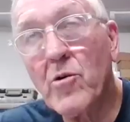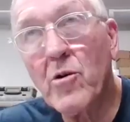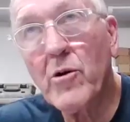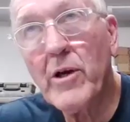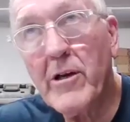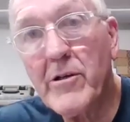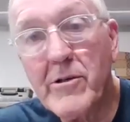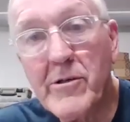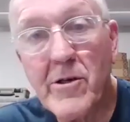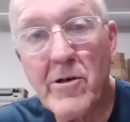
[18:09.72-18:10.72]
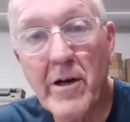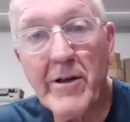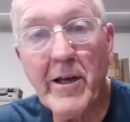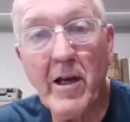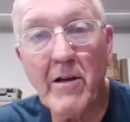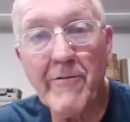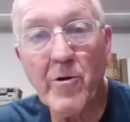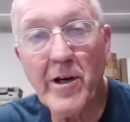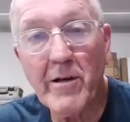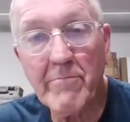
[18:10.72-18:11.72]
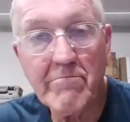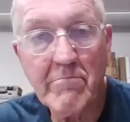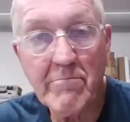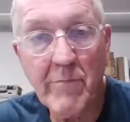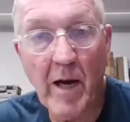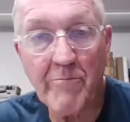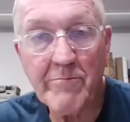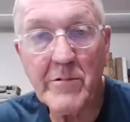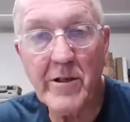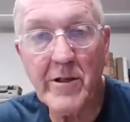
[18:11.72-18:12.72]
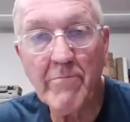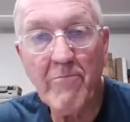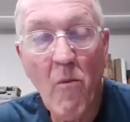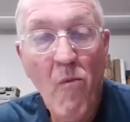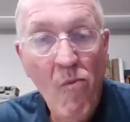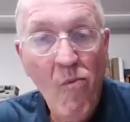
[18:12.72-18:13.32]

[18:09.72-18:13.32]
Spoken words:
total locations are on the California map? Do you know?